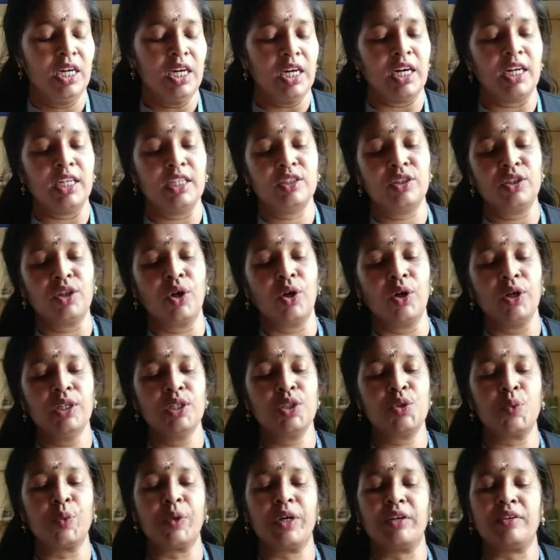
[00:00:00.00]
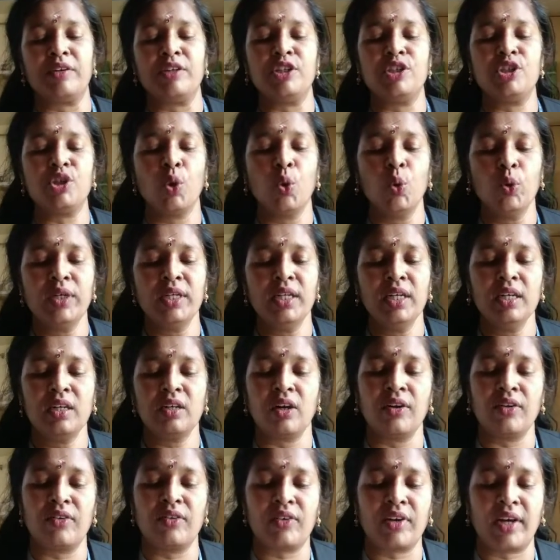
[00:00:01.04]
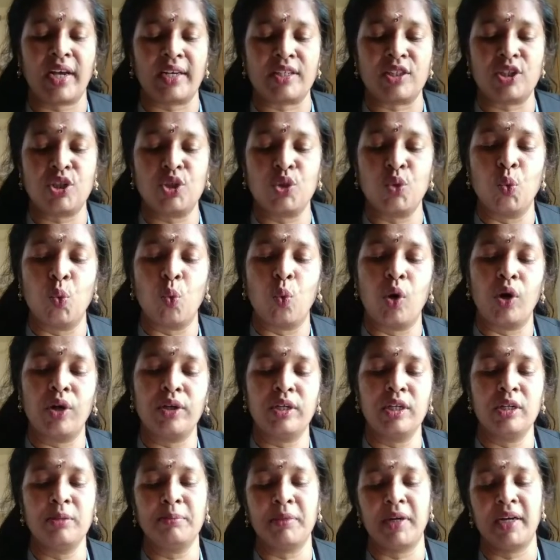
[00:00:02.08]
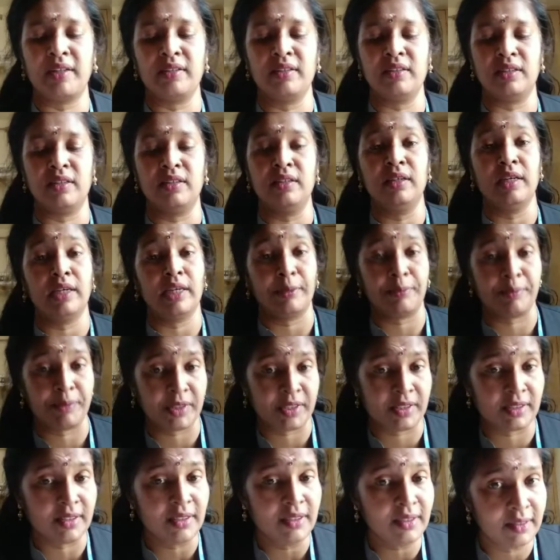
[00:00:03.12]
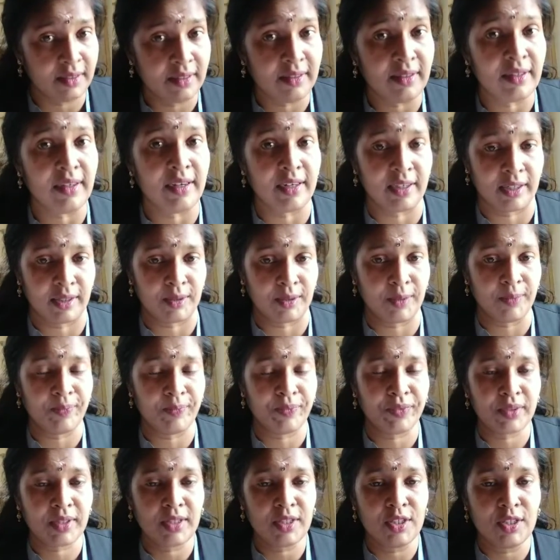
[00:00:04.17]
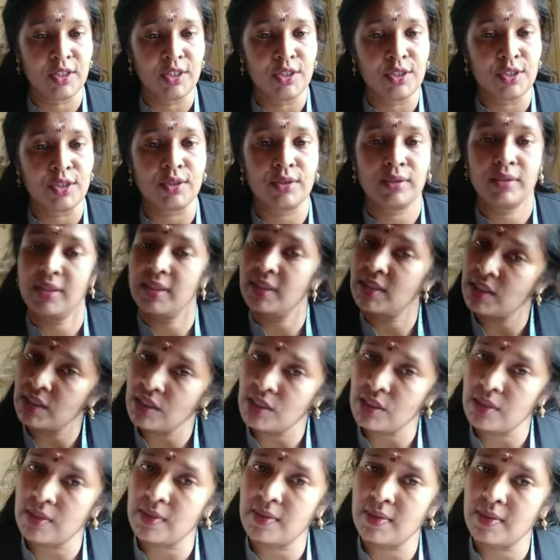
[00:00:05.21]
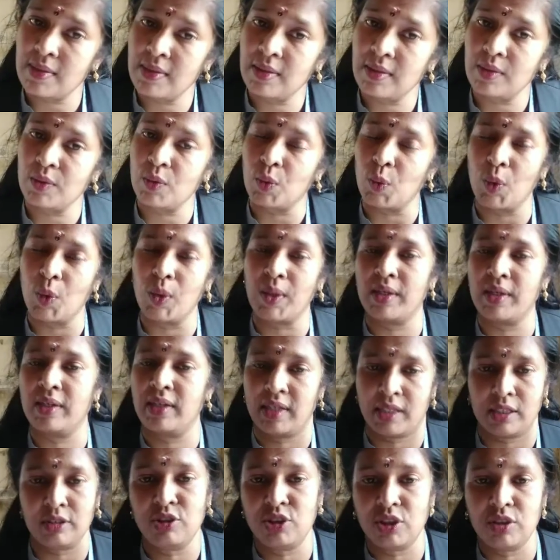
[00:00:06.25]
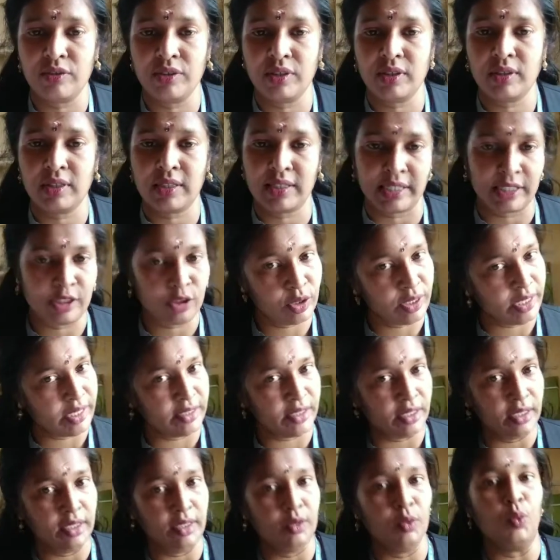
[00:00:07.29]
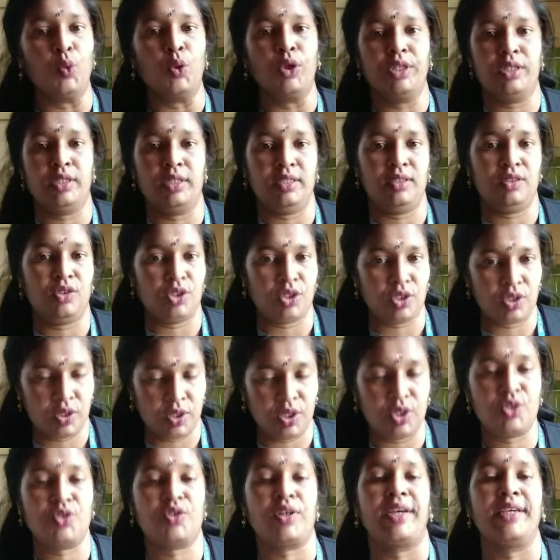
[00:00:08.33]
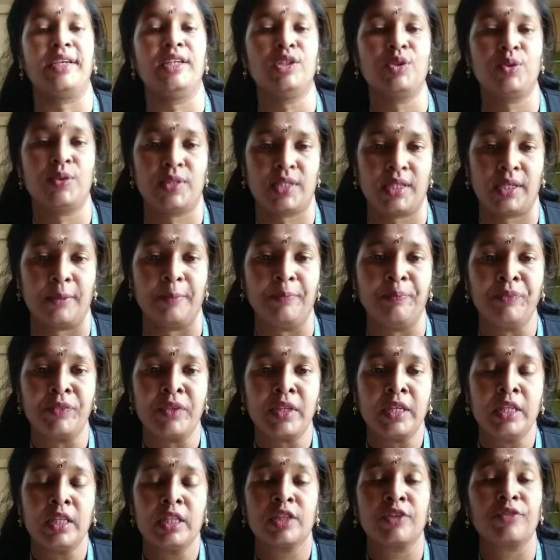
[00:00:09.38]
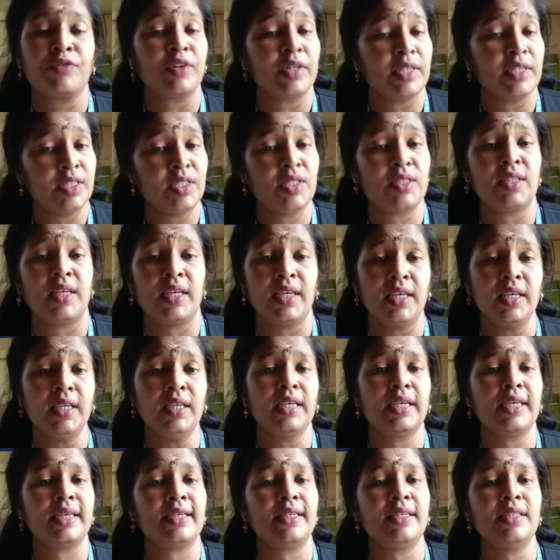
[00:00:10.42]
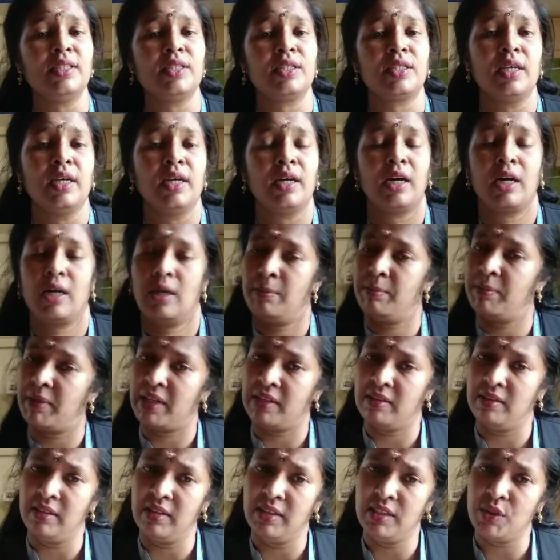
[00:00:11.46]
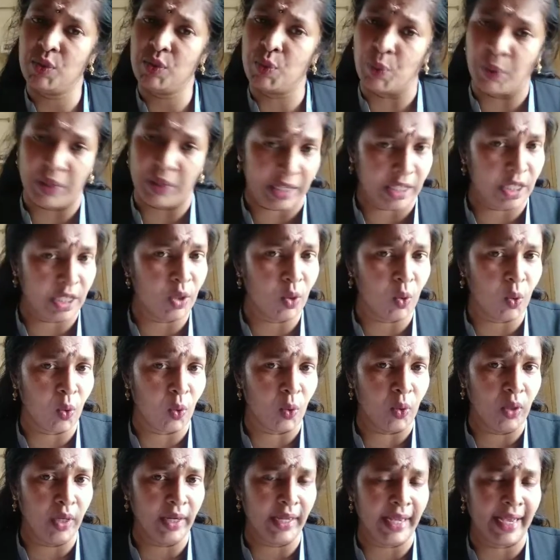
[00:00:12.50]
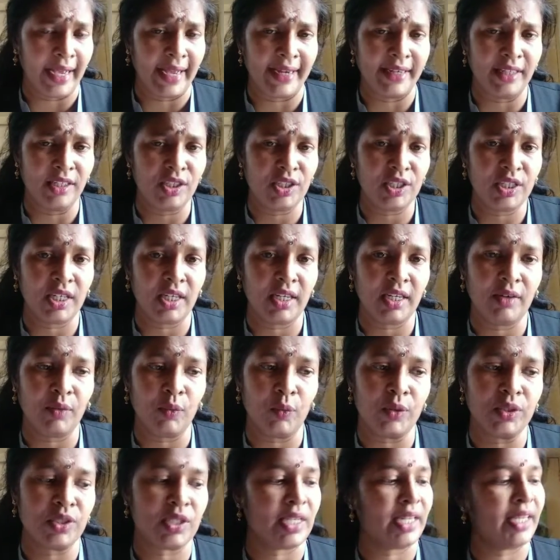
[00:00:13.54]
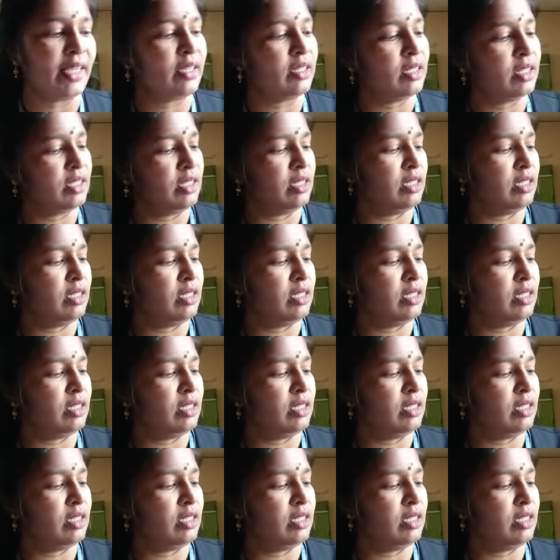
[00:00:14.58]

Her thoughts were in total contrast to what her mother appeared now. So this is what. Now children, can you get it? What is she trying to say? The first thing is her mother is very old and she was like